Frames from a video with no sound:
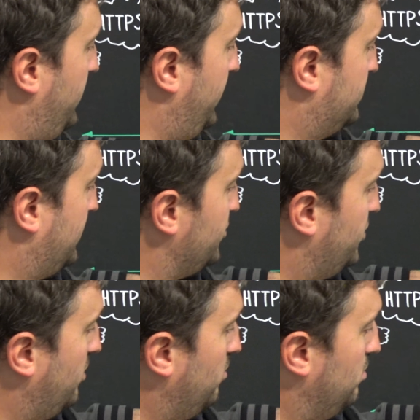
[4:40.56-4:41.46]
the X cache
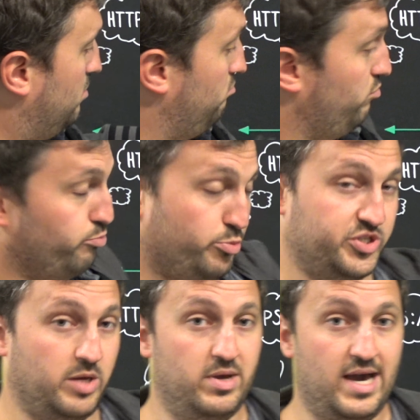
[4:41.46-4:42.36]
header,
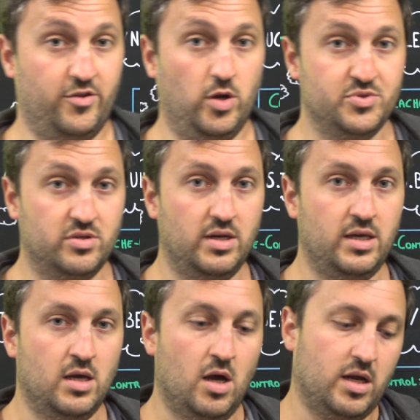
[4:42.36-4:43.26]
which can be added optionally,
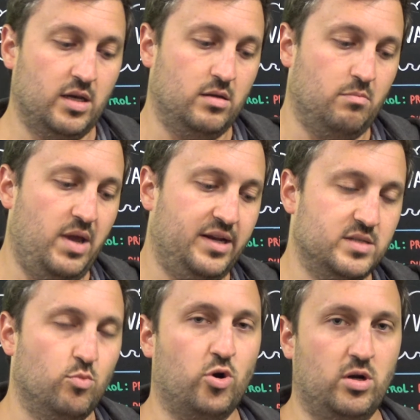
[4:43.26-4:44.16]
can make
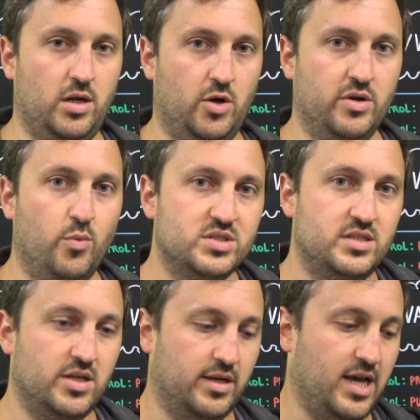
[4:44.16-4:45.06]
this more clear. Was
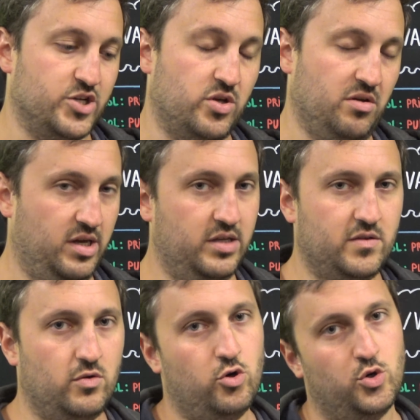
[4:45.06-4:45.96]
this a cache
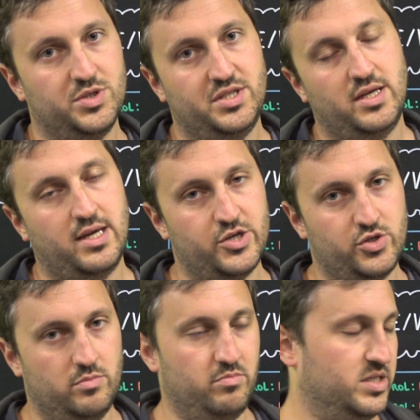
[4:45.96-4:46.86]
hit or was this a
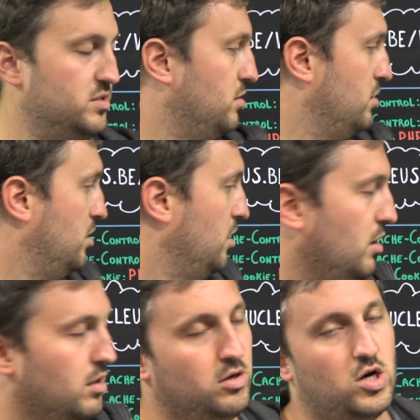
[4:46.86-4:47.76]
cache miss?
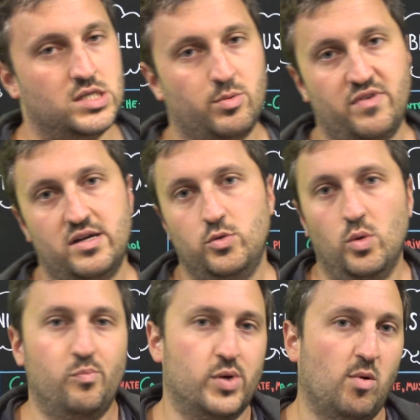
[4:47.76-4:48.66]
On top of that, you
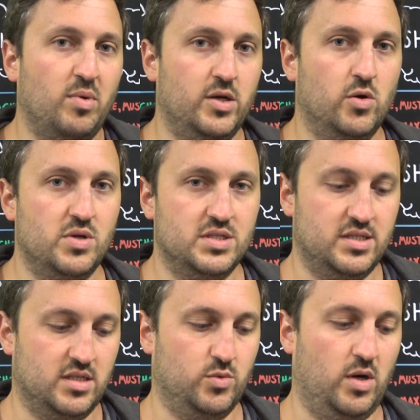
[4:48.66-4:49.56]
will probably notice
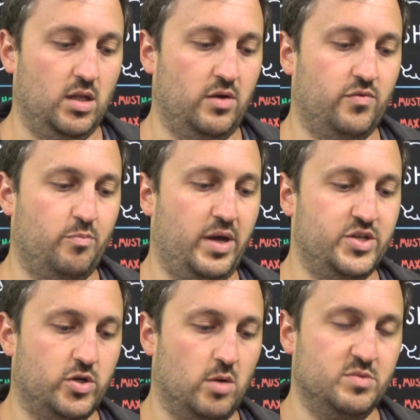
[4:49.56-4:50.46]
this as well. If a
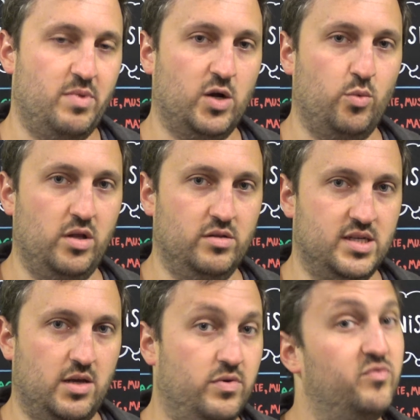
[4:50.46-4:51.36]
page comes back within,
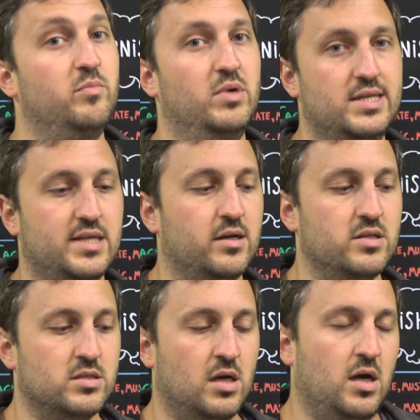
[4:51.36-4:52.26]
say, 50
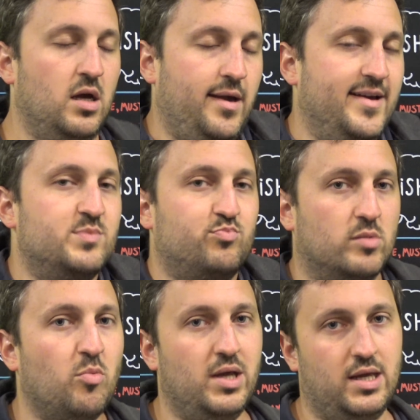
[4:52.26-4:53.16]
milliseconds, it's
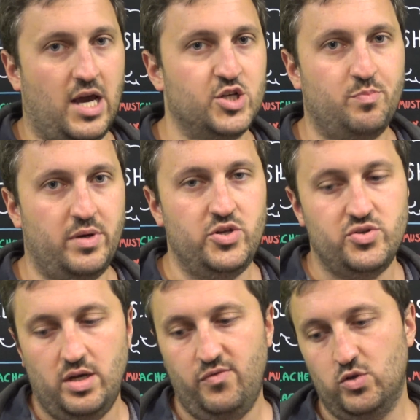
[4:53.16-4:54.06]
probably a cached
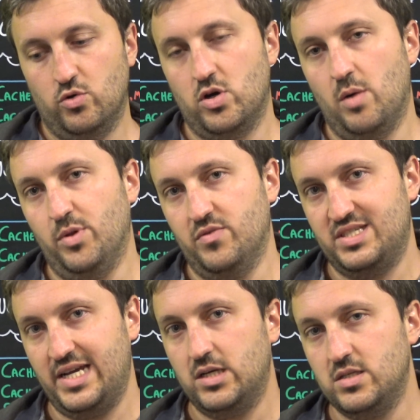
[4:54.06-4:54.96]
page. If it took a couple of
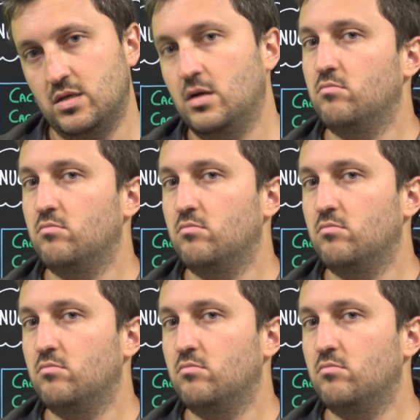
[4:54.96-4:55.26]
seconds,